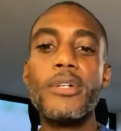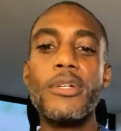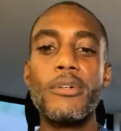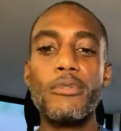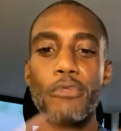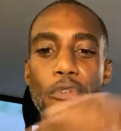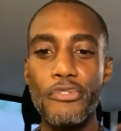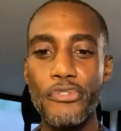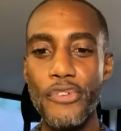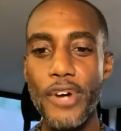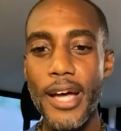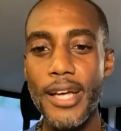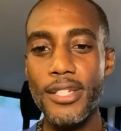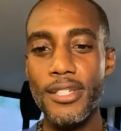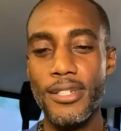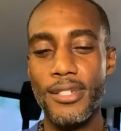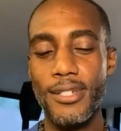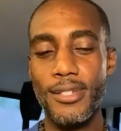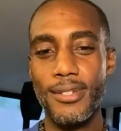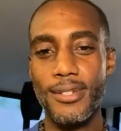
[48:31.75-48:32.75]

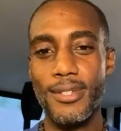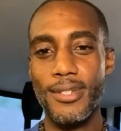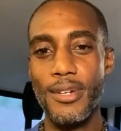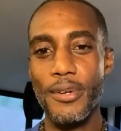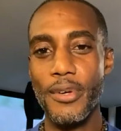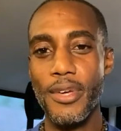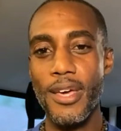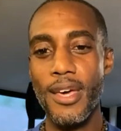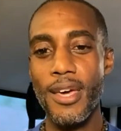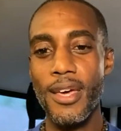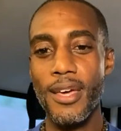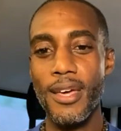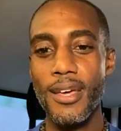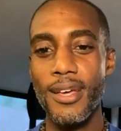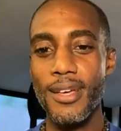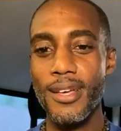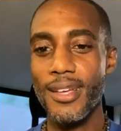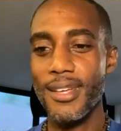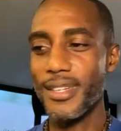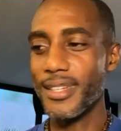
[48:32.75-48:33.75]
Refreshed, okay?
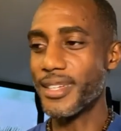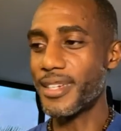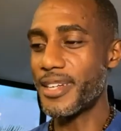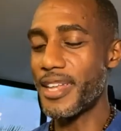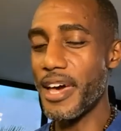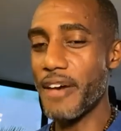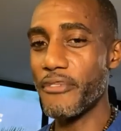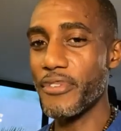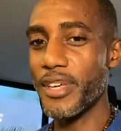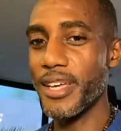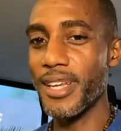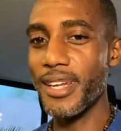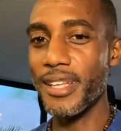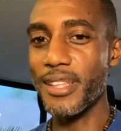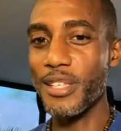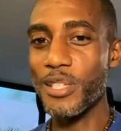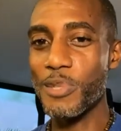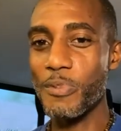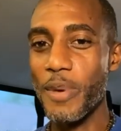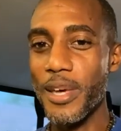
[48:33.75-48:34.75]
Navigating
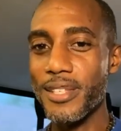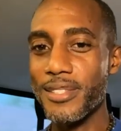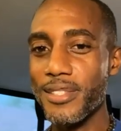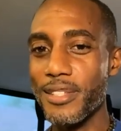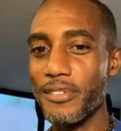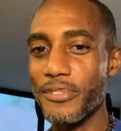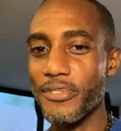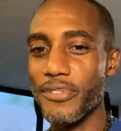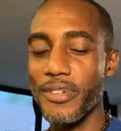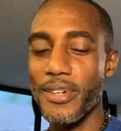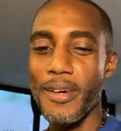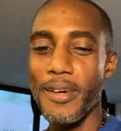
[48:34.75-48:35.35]
the space of